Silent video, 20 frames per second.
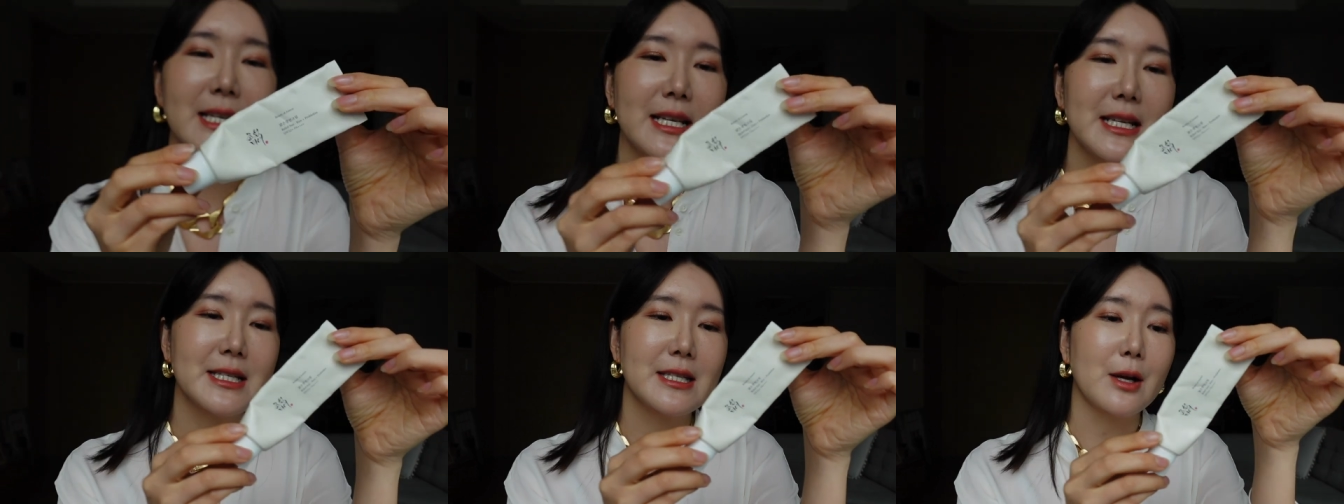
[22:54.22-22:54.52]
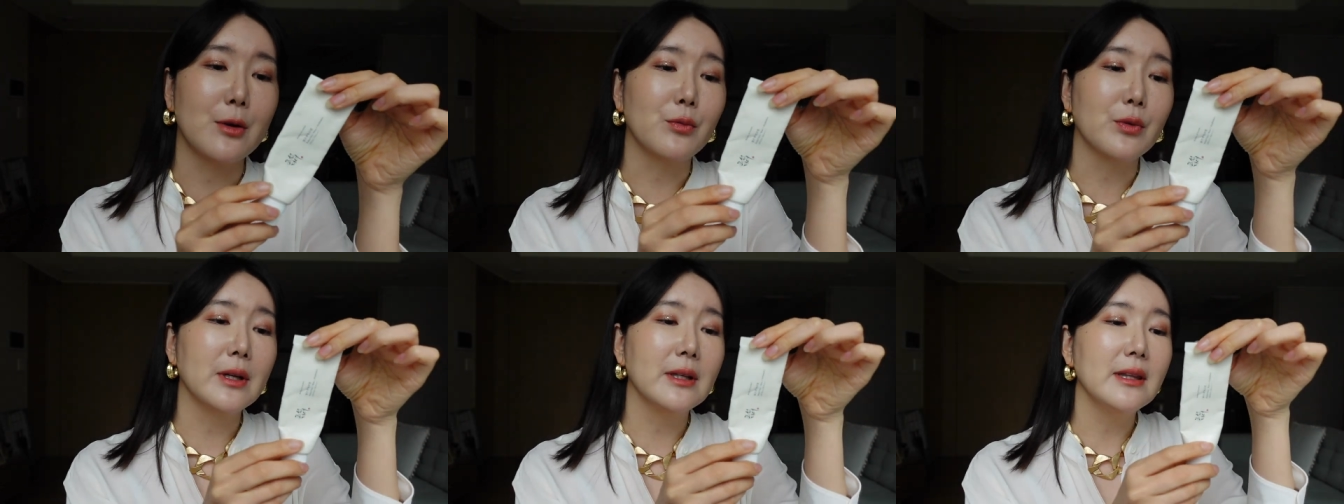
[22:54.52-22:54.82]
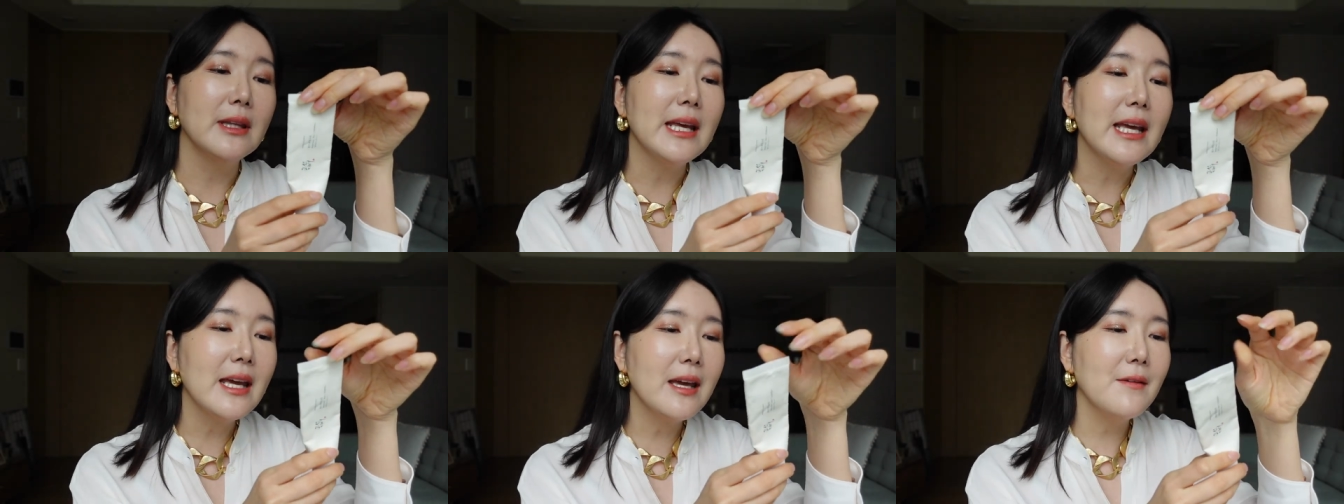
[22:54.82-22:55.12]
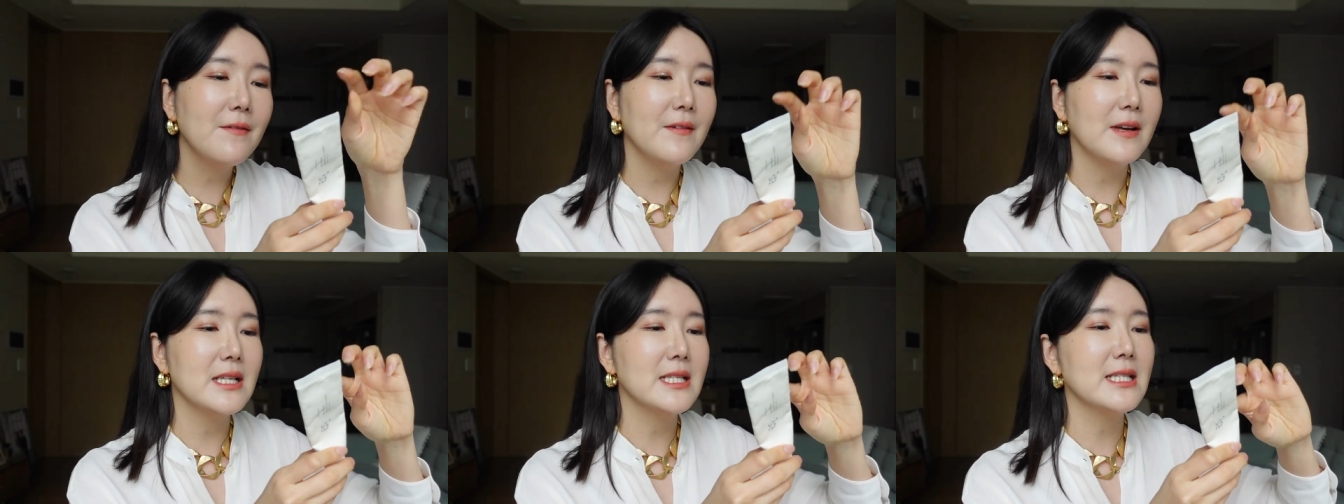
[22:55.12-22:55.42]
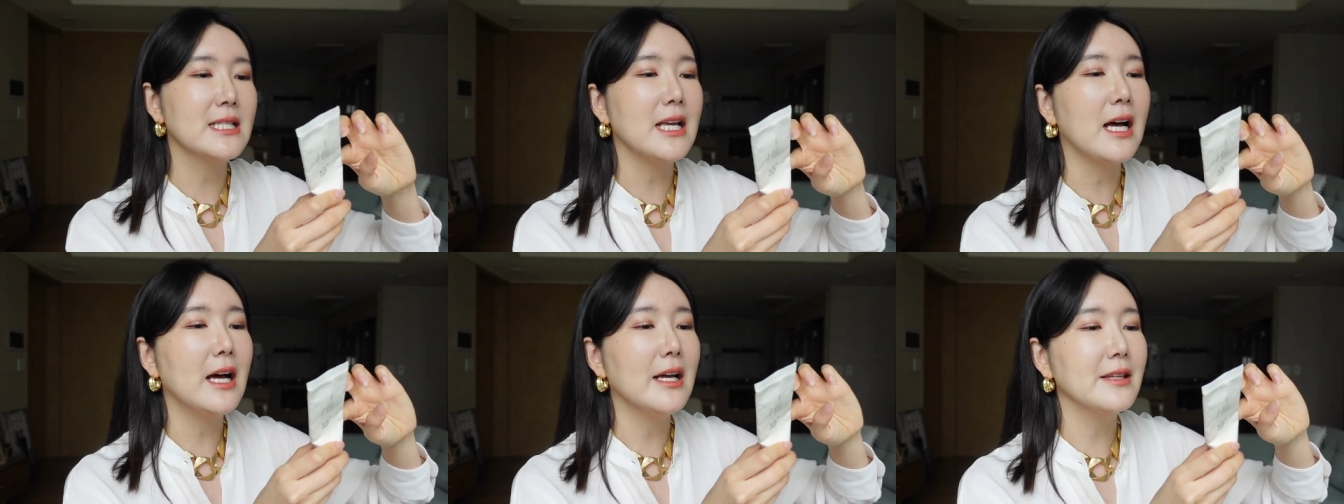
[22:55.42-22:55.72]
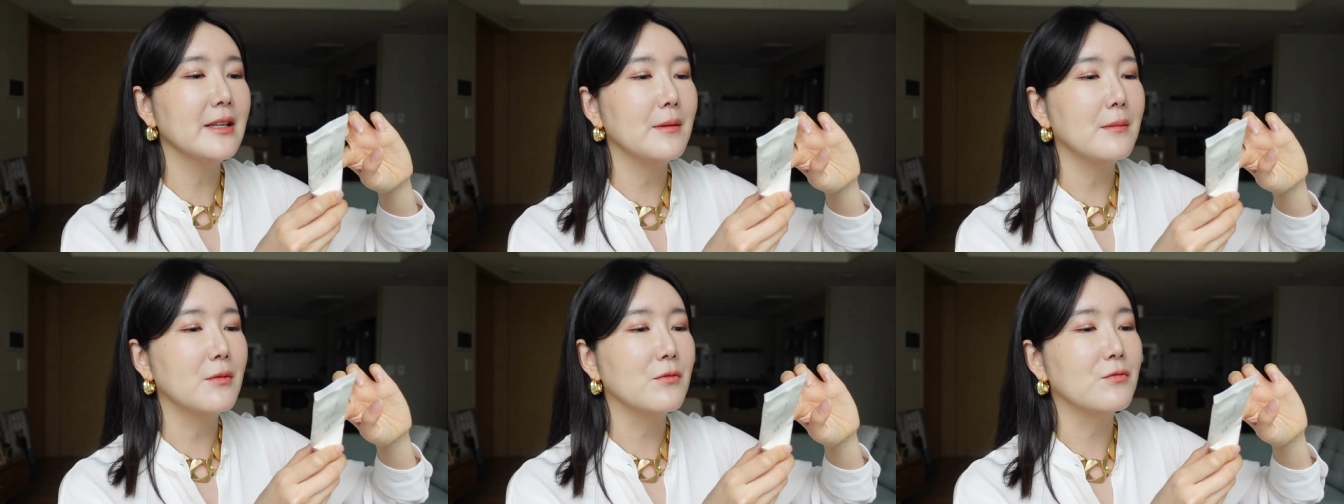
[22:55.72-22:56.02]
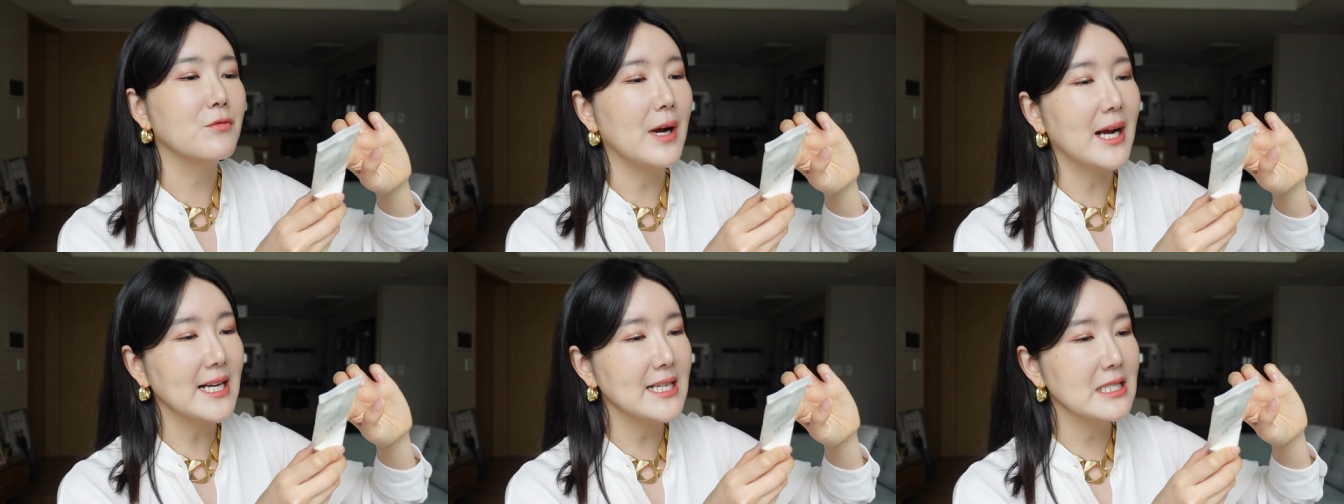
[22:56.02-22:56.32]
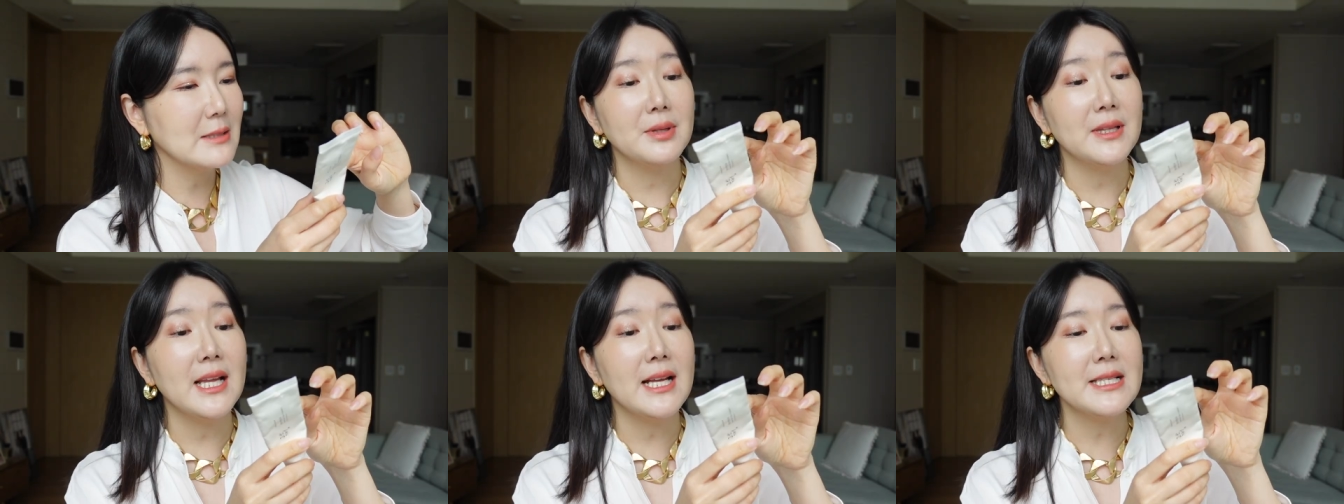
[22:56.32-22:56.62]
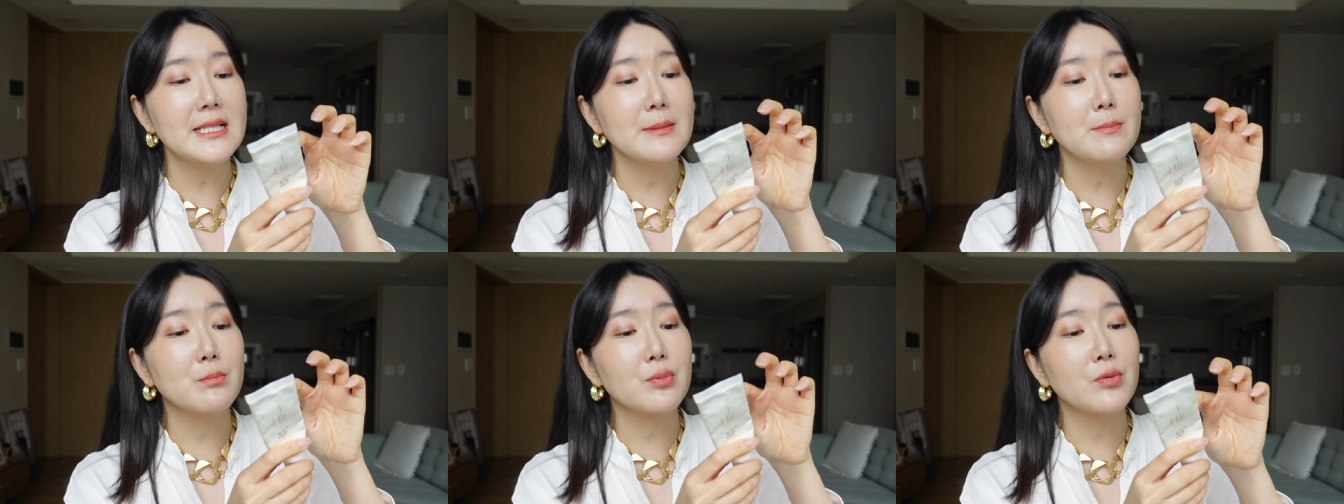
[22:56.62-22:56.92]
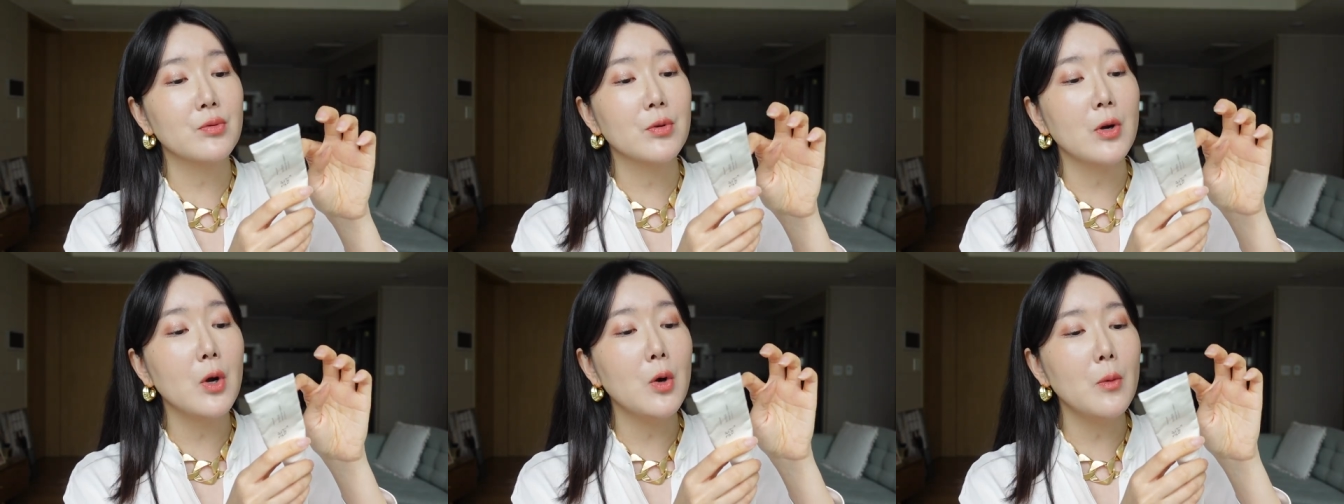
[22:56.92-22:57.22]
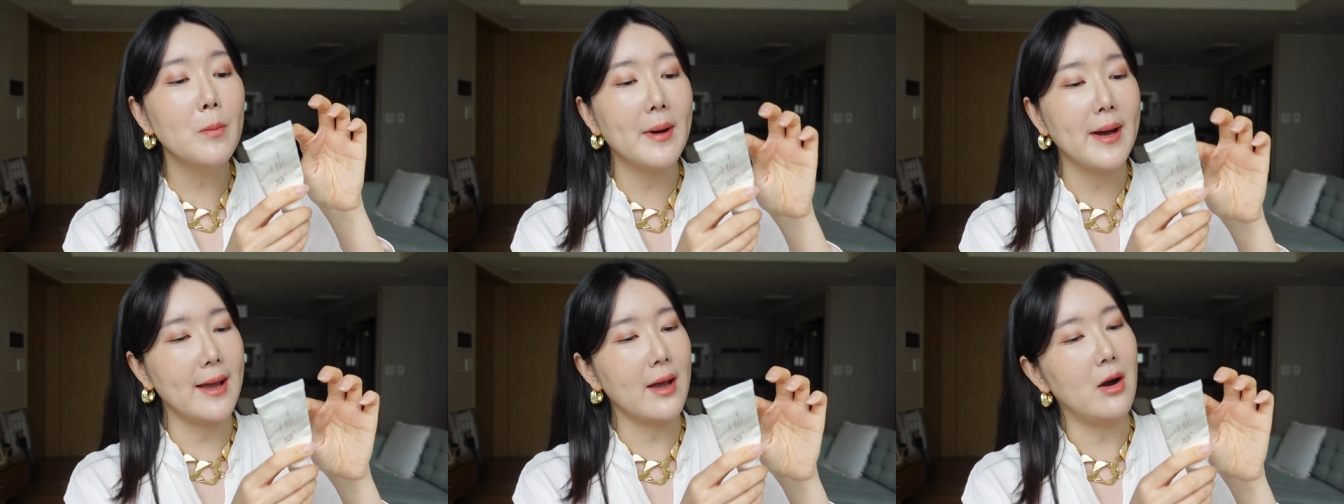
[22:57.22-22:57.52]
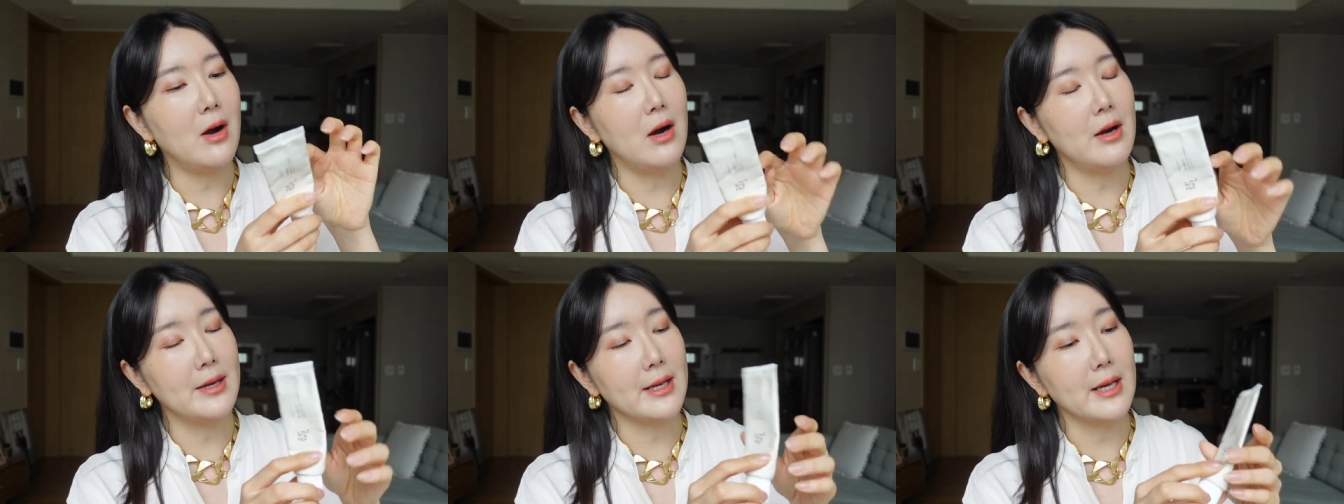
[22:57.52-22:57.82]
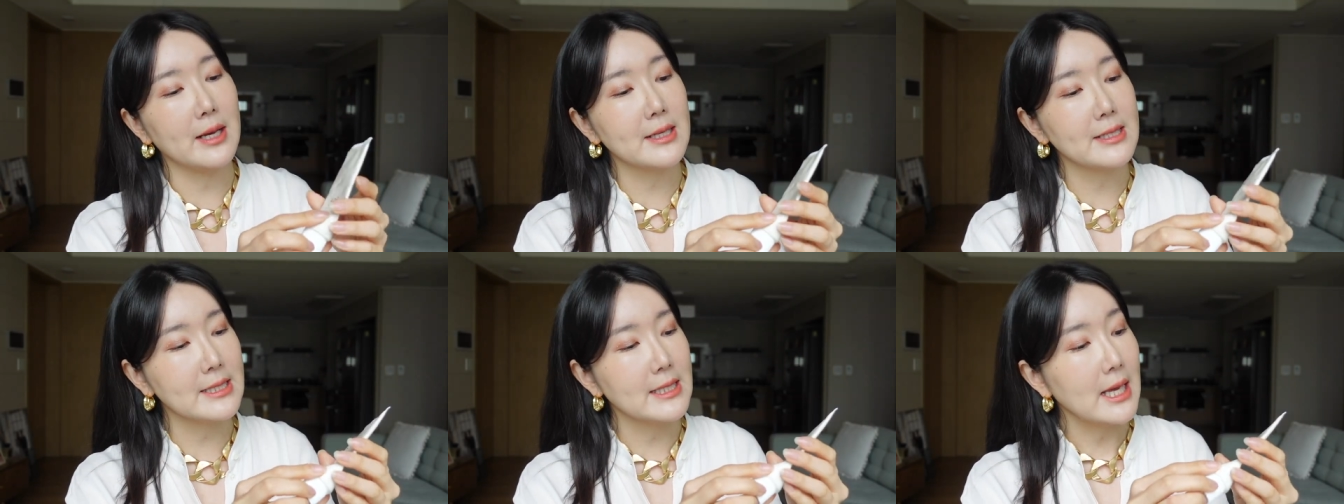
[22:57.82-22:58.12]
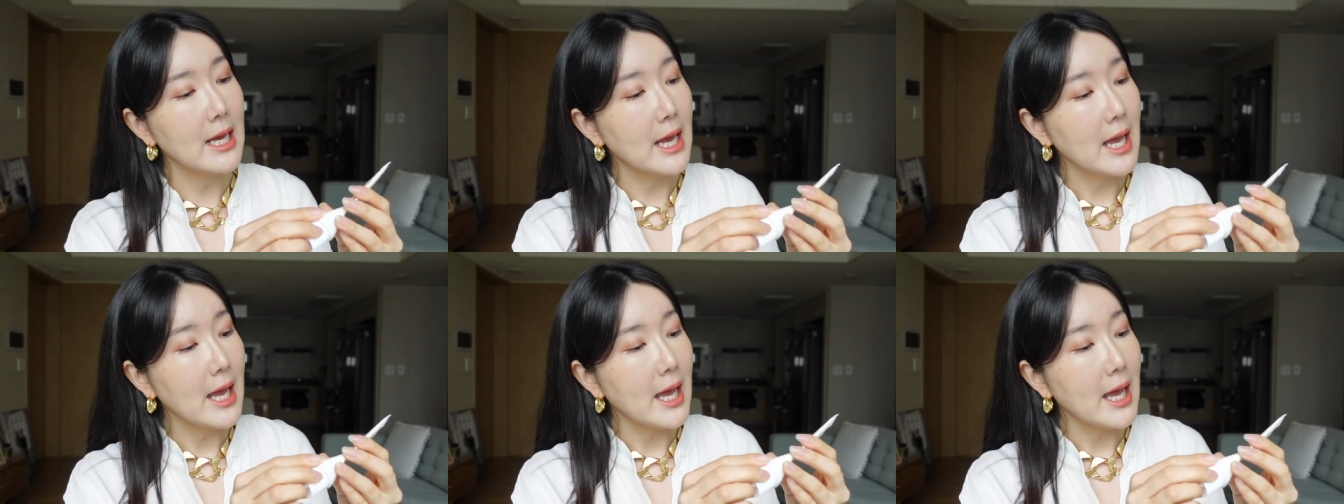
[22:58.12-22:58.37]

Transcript: is the Relief Sun Rice Plus Probiotics.